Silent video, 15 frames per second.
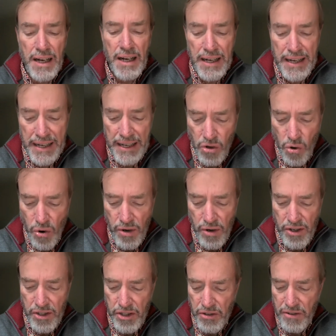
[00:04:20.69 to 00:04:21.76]
in
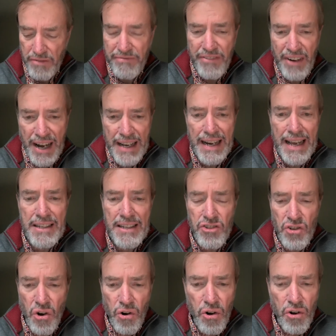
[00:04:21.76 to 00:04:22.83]
order to finance
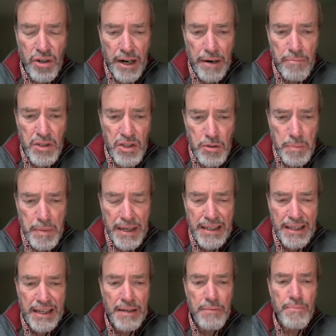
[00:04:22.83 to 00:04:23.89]
all government
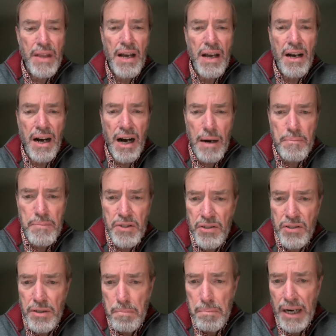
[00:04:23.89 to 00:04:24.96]
spending up to
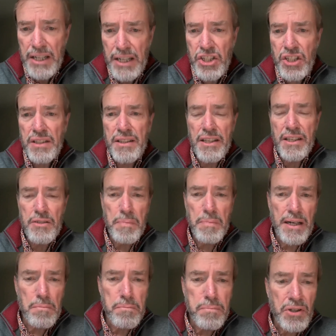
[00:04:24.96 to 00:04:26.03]
the budget that's
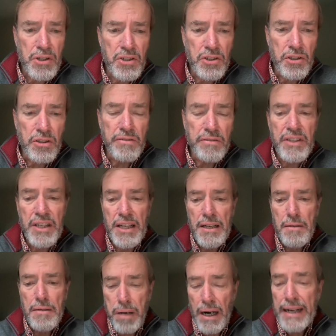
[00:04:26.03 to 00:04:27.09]
been approved
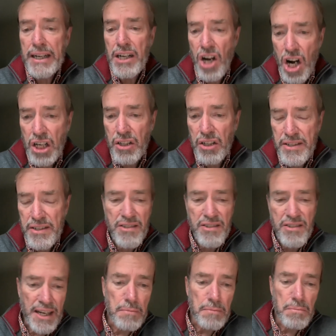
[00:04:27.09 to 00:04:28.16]
by Congress and
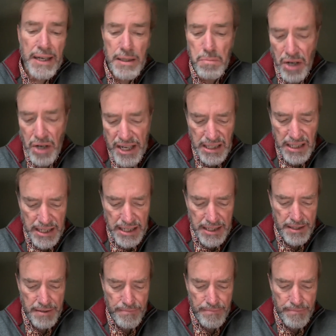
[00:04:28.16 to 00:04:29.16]
signed by the president.